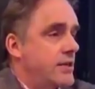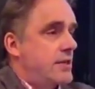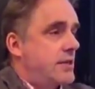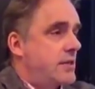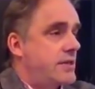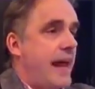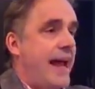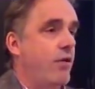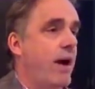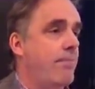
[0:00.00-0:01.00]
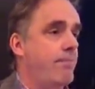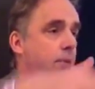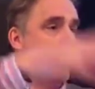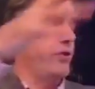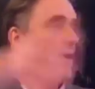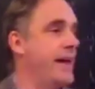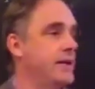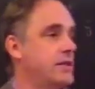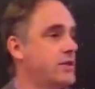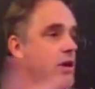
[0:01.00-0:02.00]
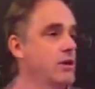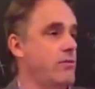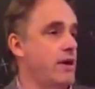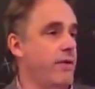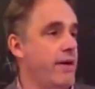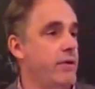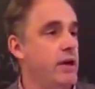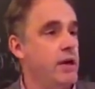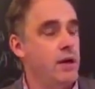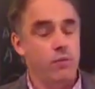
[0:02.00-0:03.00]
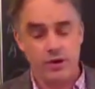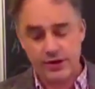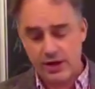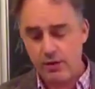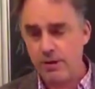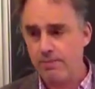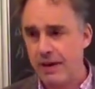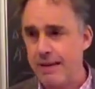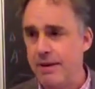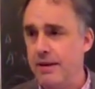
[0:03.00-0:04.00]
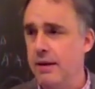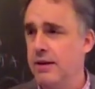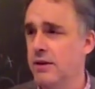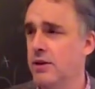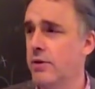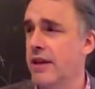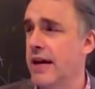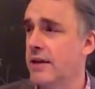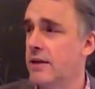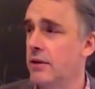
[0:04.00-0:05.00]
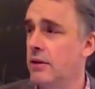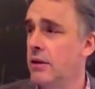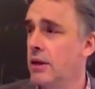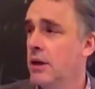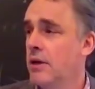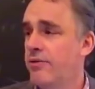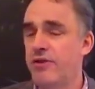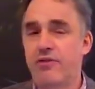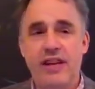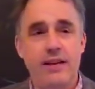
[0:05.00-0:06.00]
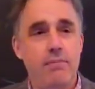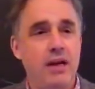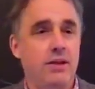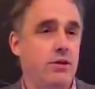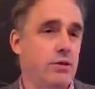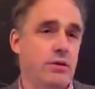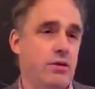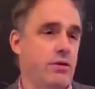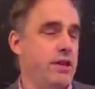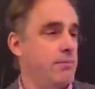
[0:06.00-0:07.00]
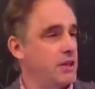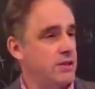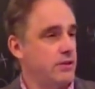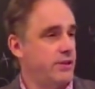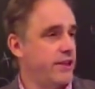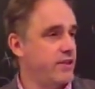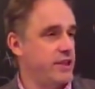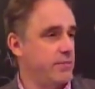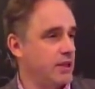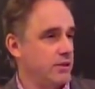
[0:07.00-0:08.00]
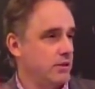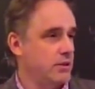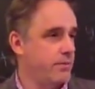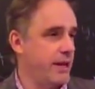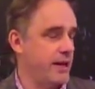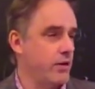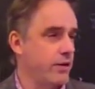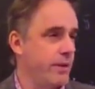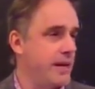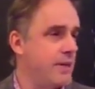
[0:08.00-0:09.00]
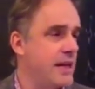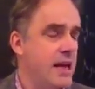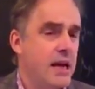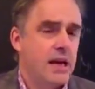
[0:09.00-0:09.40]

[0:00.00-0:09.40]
can stagger up on their legs and start to run around. Whereas a human baby isn't doing that till 15 months or 13 months or 17 months, or depending on the baby.